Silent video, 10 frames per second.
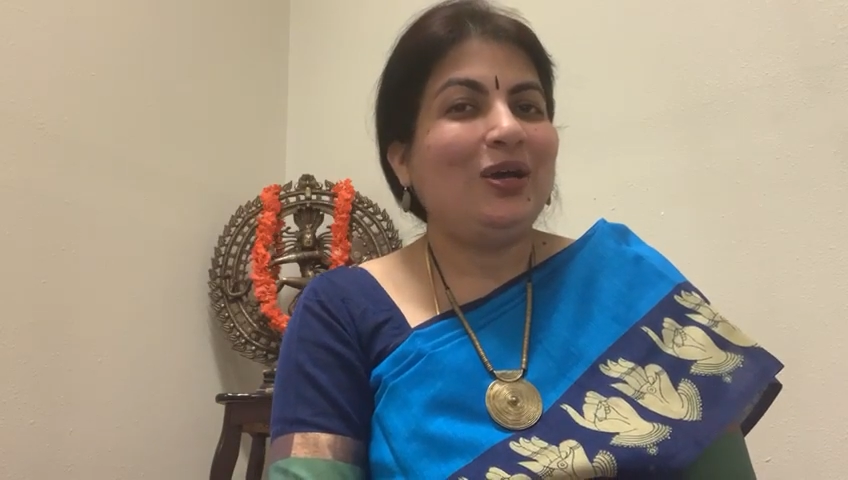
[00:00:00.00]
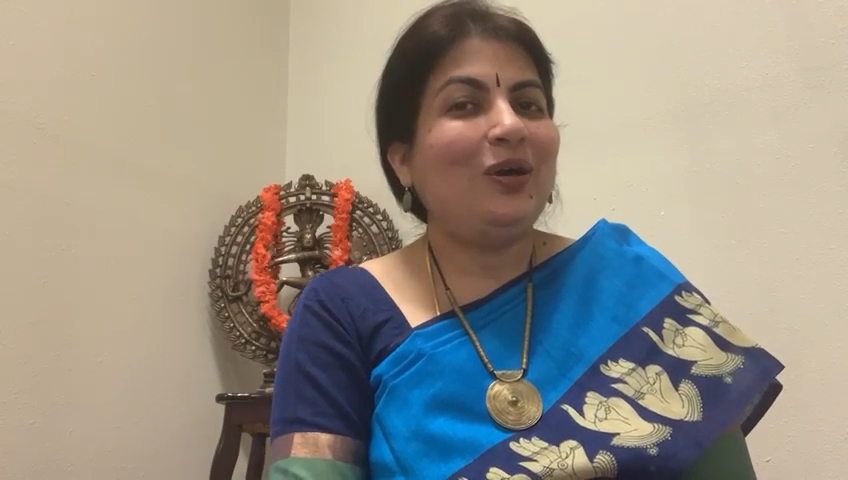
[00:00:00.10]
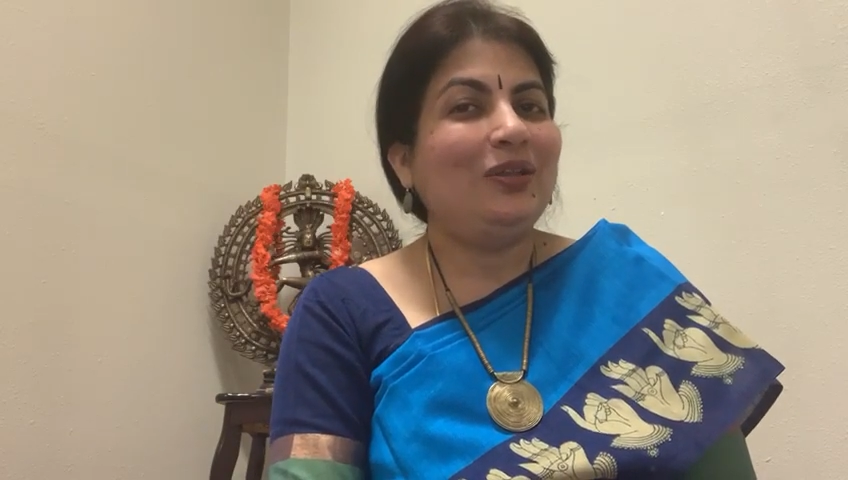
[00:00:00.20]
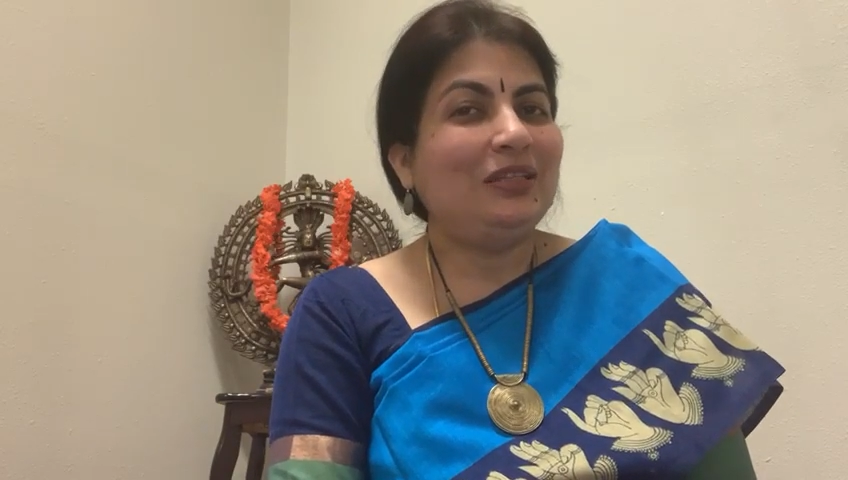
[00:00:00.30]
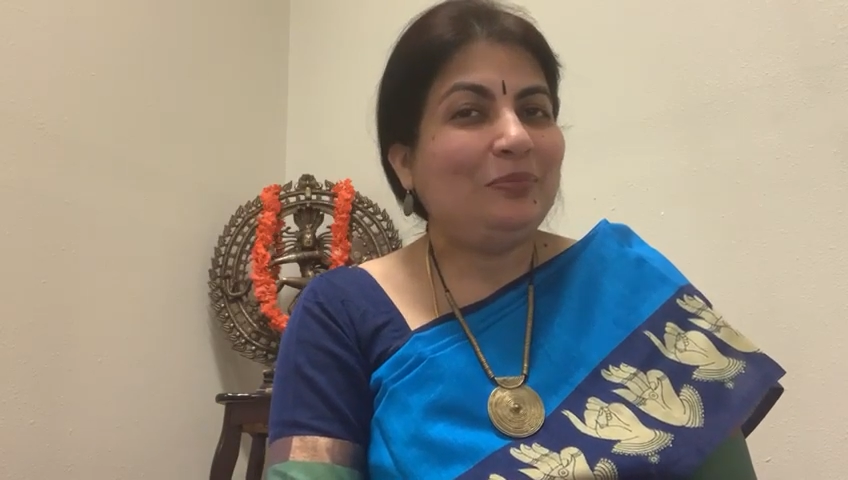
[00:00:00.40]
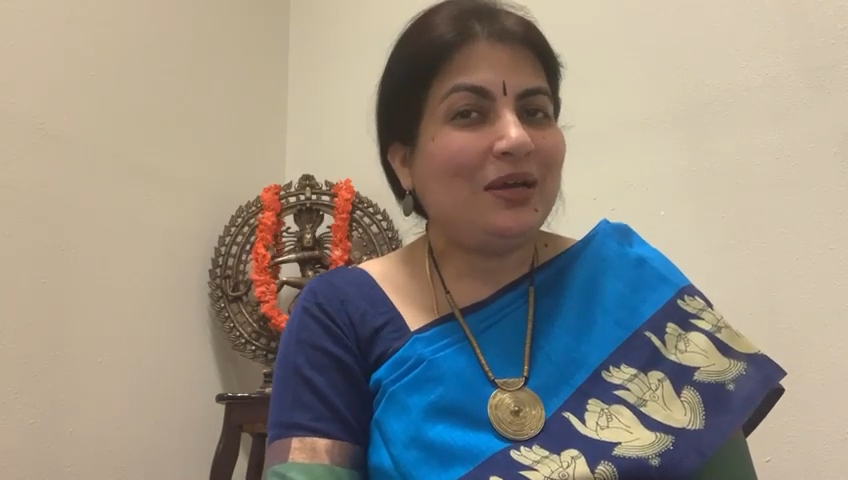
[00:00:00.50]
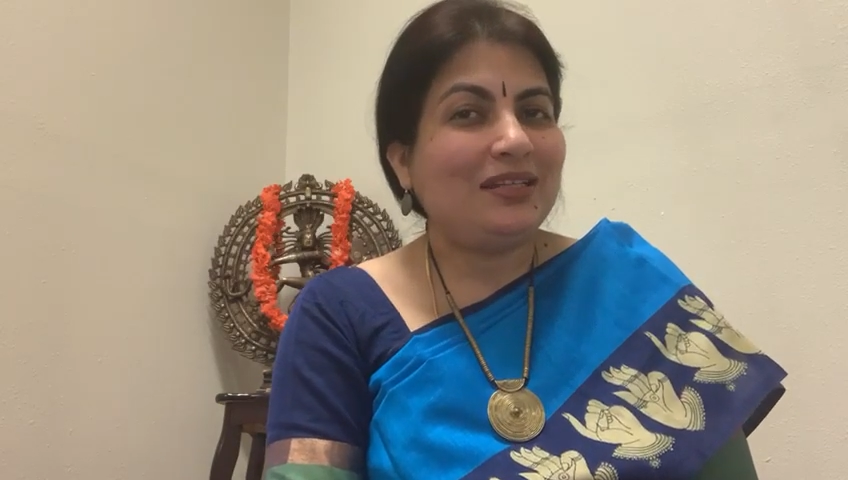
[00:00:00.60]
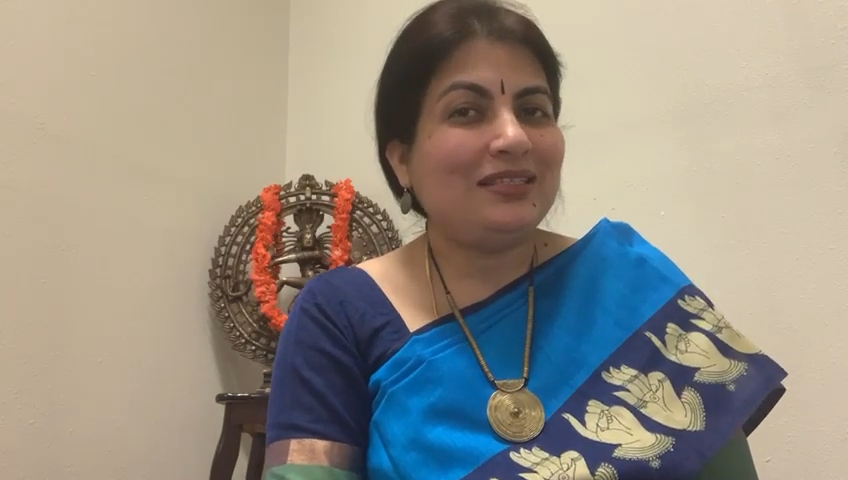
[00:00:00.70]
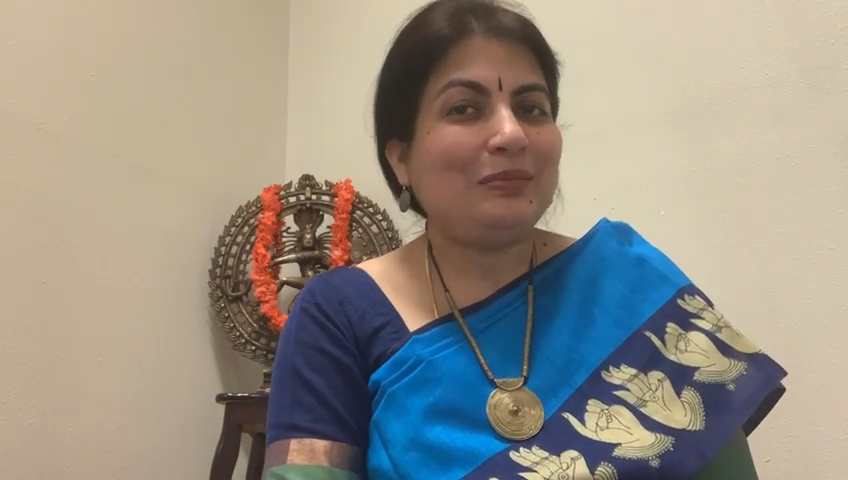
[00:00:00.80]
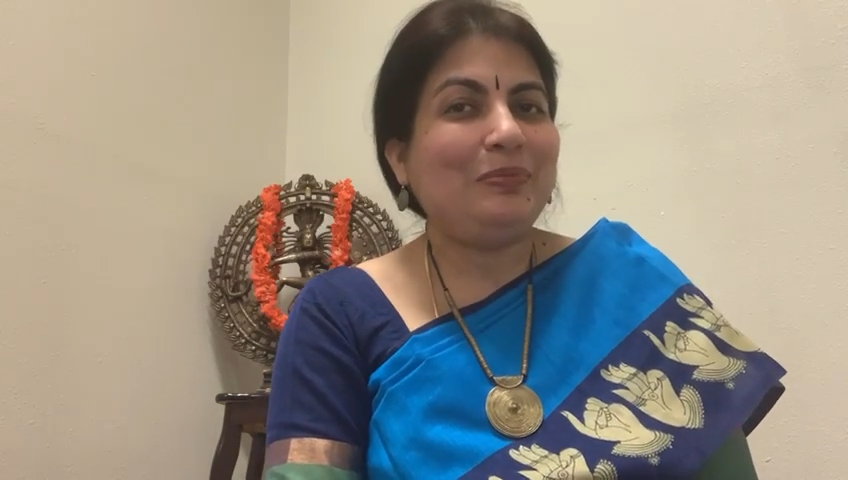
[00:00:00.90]
all the
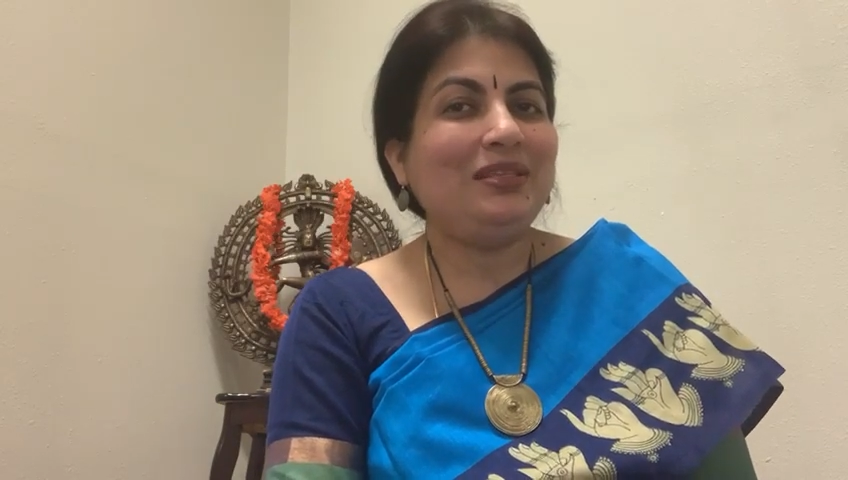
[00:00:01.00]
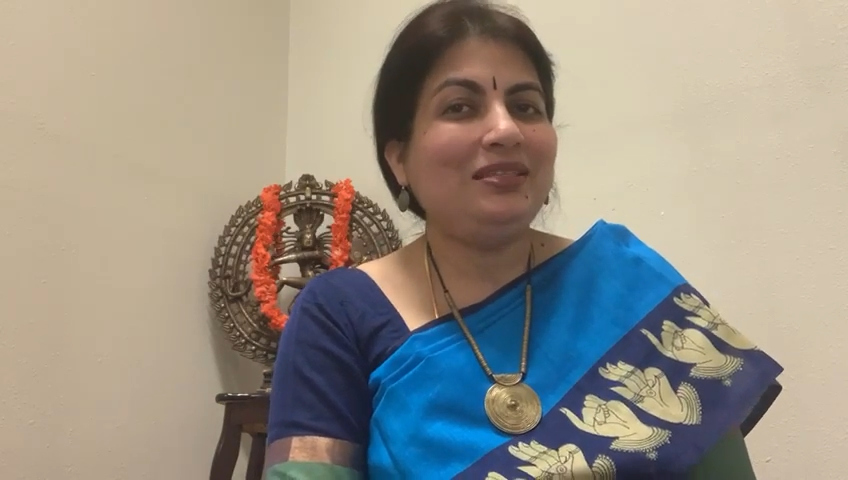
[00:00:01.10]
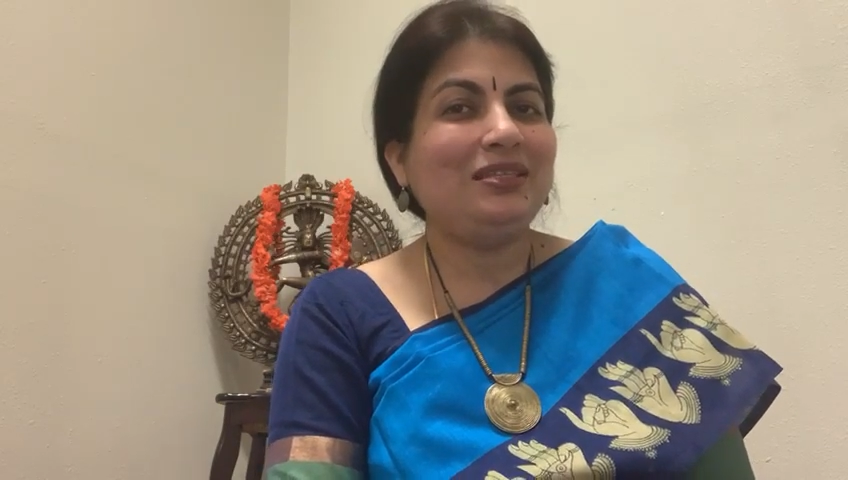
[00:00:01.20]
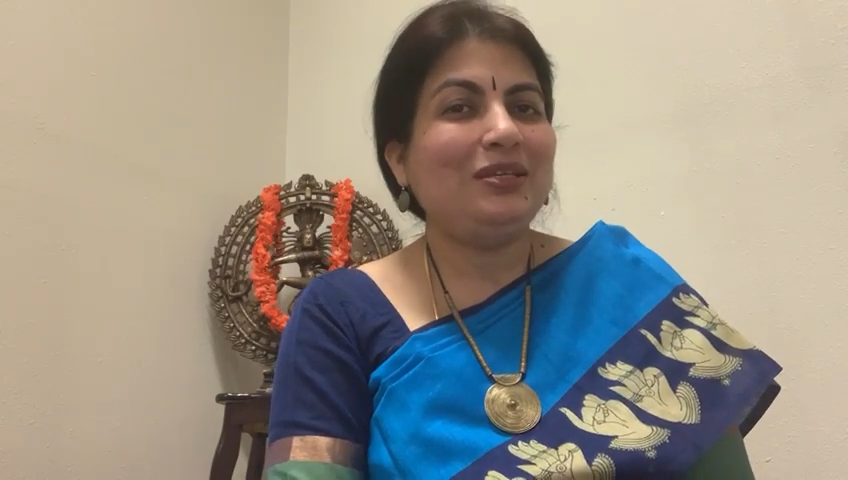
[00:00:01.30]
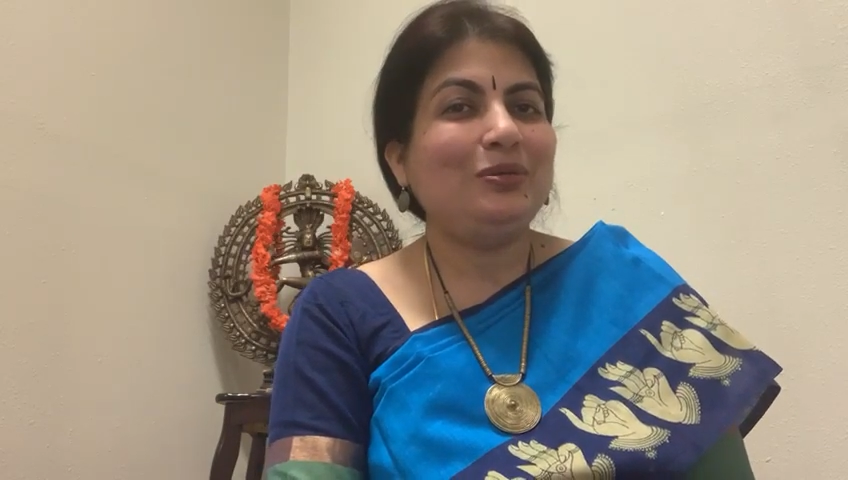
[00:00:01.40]
participants